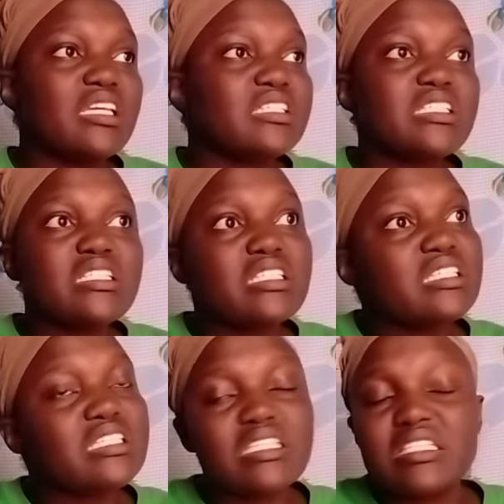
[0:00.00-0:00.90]

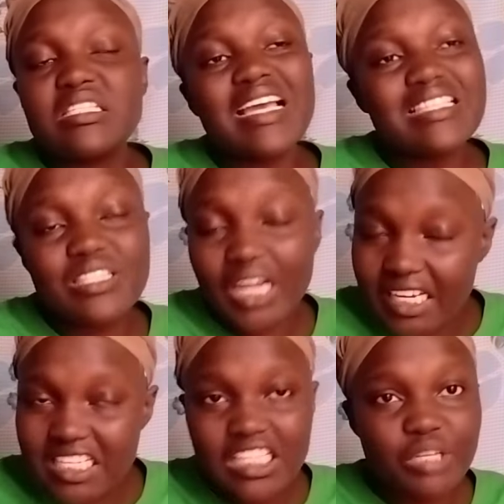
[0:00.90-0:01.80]
she's just
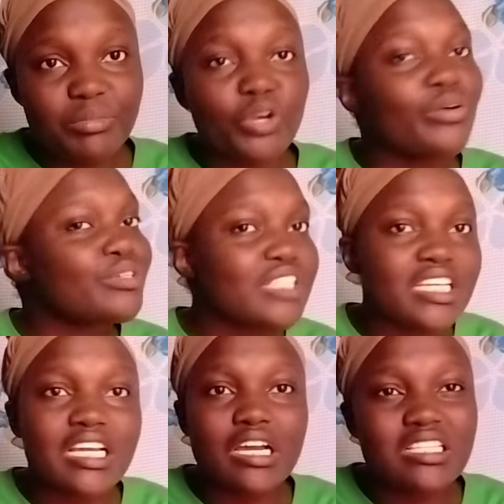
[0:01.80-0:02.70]
threatening me on
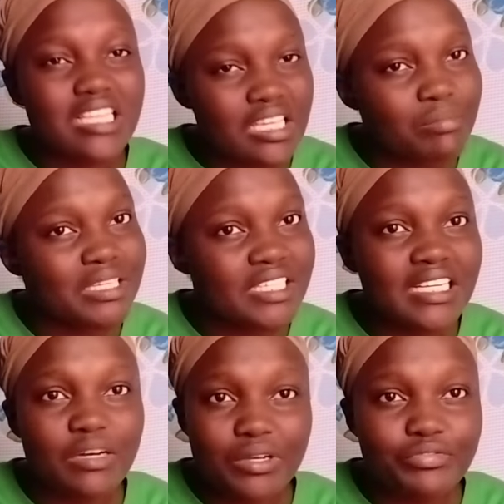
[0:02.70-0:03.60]
taking my
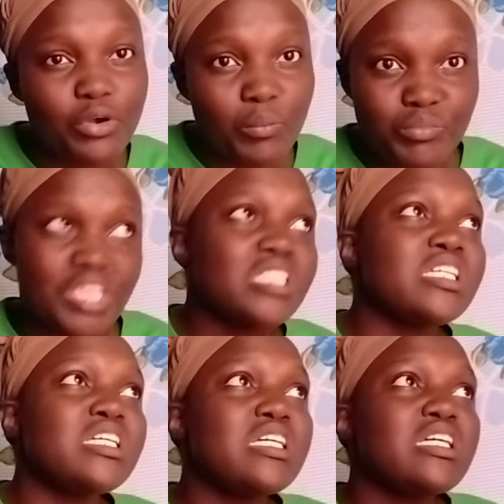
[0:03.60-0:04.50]
child away from me.
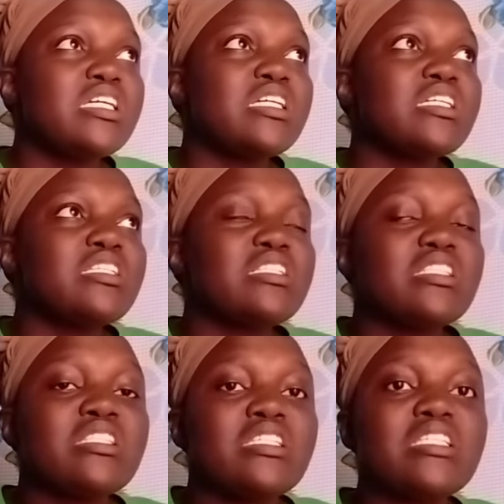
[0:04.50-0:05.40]

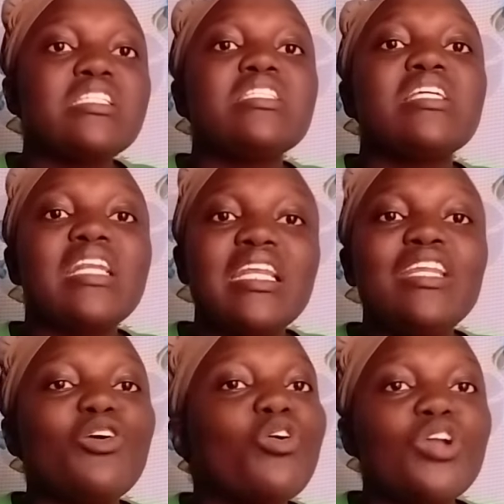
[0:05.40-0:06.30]
She's
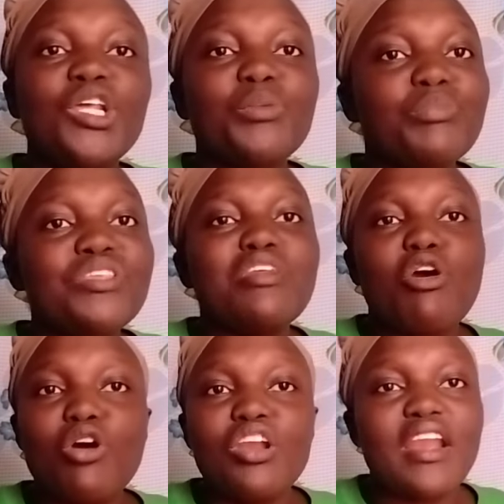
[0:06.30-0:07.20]
really calling me the
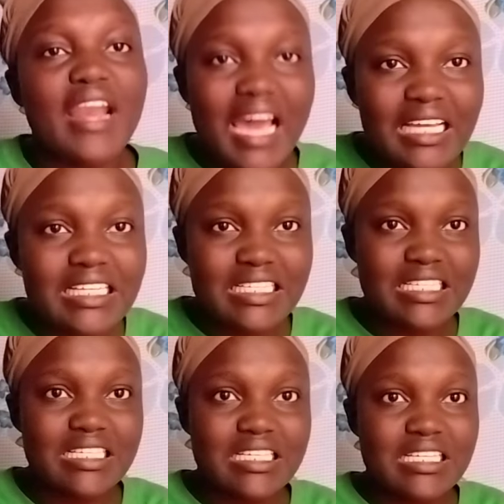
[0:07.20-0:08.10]
whole
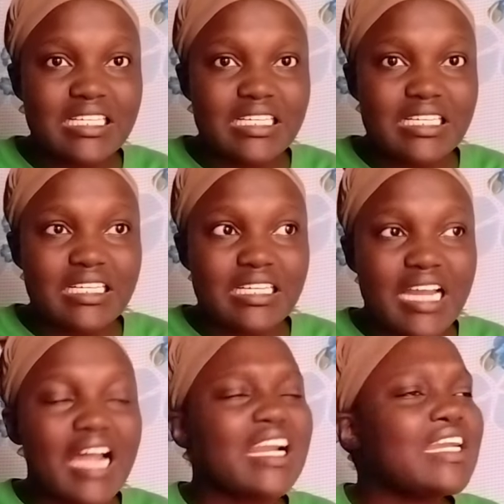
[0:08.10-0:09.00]
night.
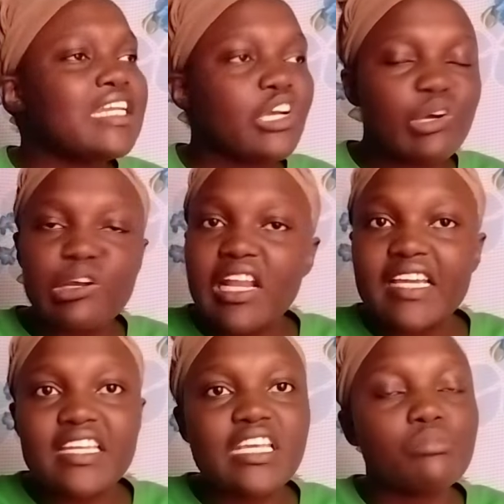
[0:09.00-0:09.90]
Ana
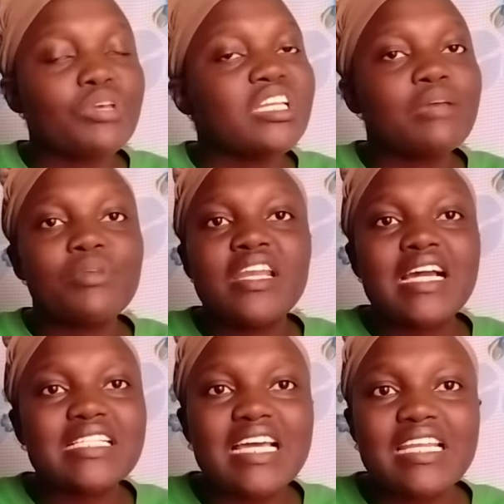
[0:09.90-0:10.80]
nikola kiniambia
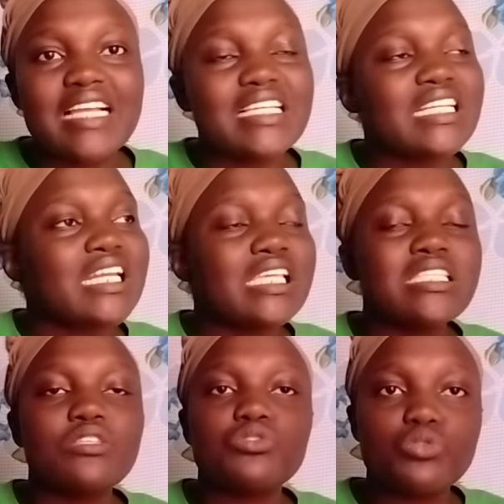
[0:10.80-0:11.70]
daktari achane na
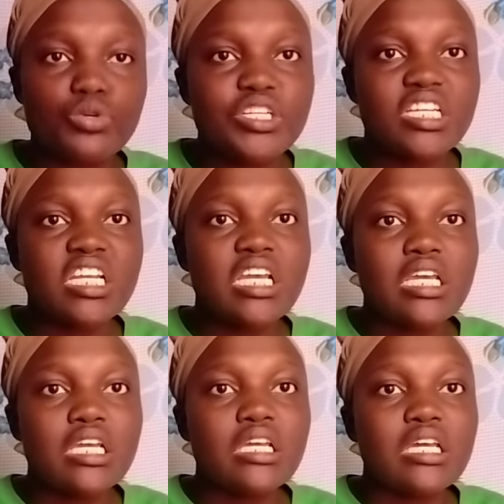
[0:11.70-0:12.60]
hizi story.
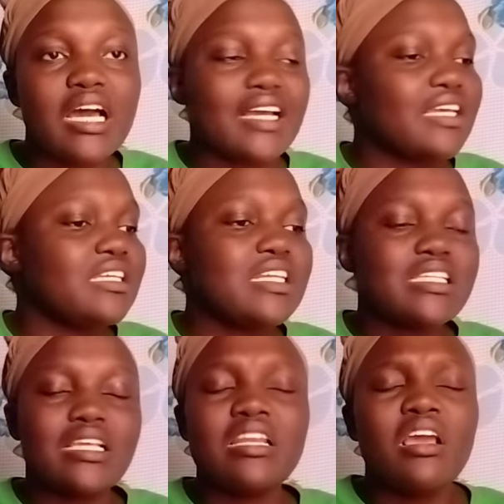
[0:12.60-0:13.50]
He
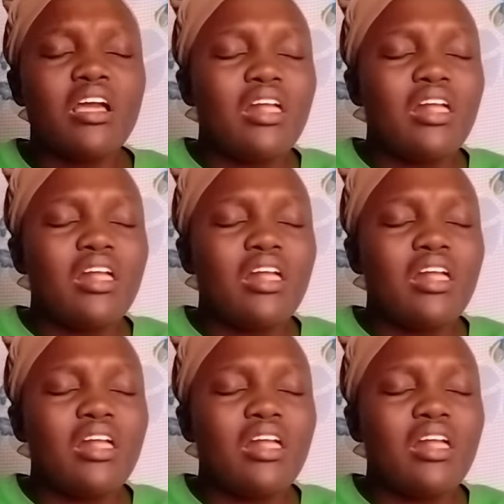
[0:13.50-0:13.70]
doesn't